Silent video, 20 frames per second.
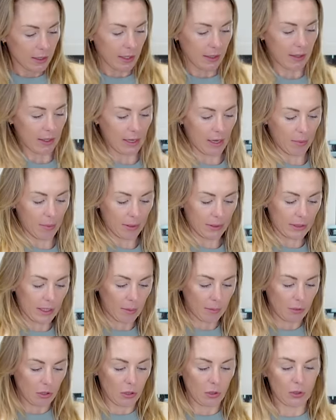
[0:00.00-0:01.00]
And then I picked
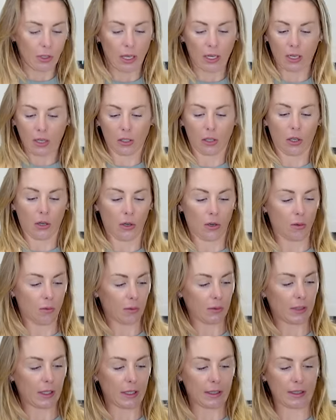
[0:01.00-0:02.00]
up two La
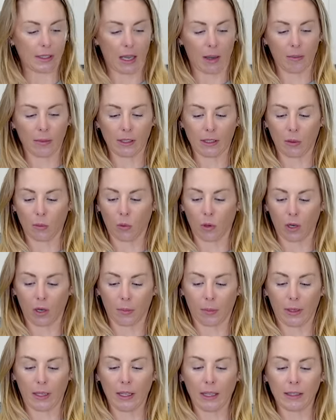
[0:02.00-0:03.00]
Colombe's. Simon's at
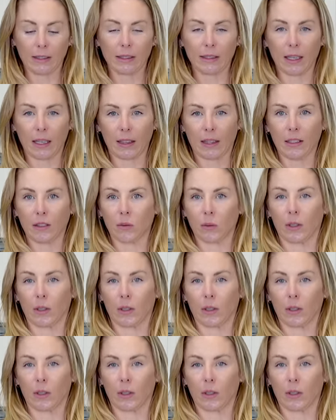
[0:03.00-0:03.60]
work, but he likes to take these